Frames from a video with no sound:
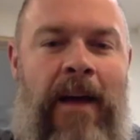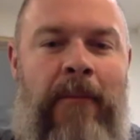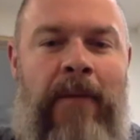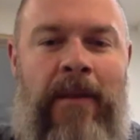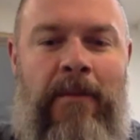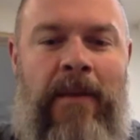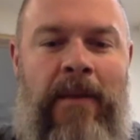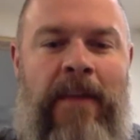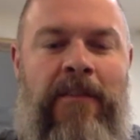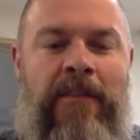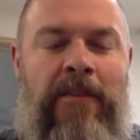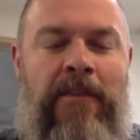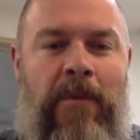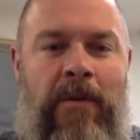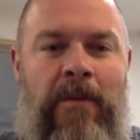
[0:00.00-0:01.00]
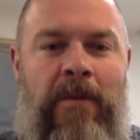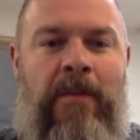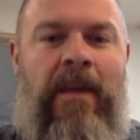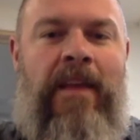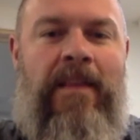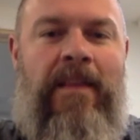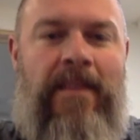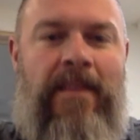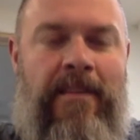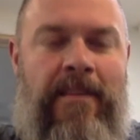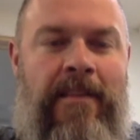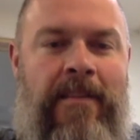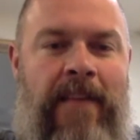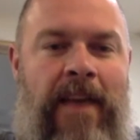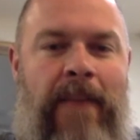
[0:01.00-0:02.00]
going to make sure that this
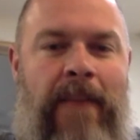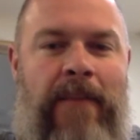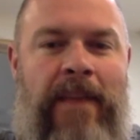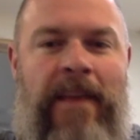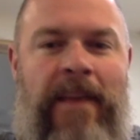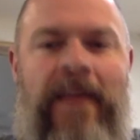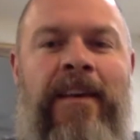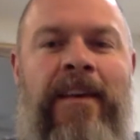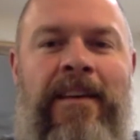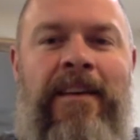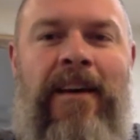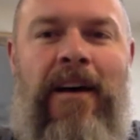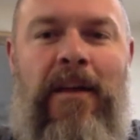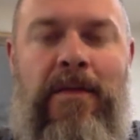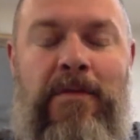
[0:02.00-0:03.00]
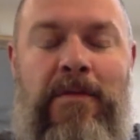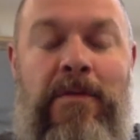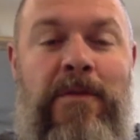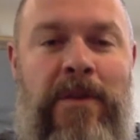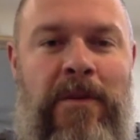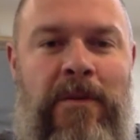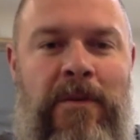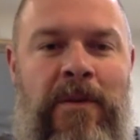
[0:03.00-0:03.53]
is happening through you.